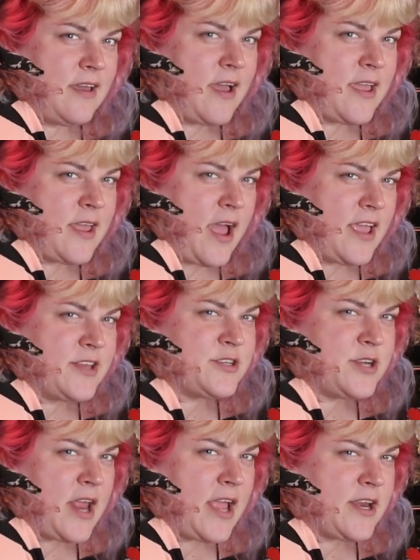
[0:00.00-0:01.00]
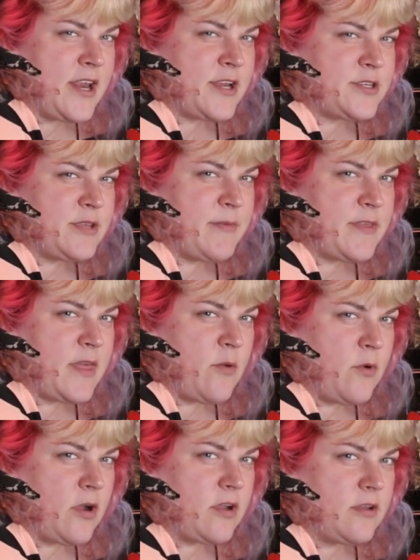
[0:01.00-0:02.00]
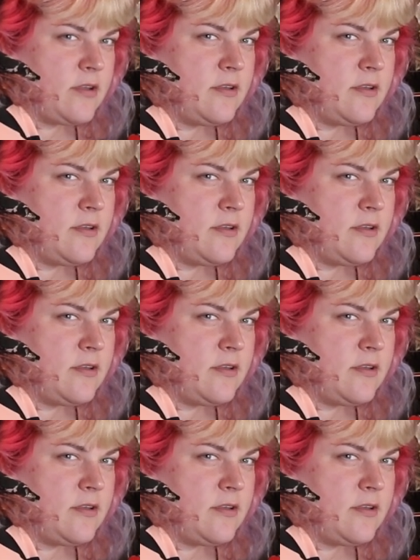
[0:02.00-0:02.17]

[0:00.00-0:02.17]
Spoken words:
I can actually make that work.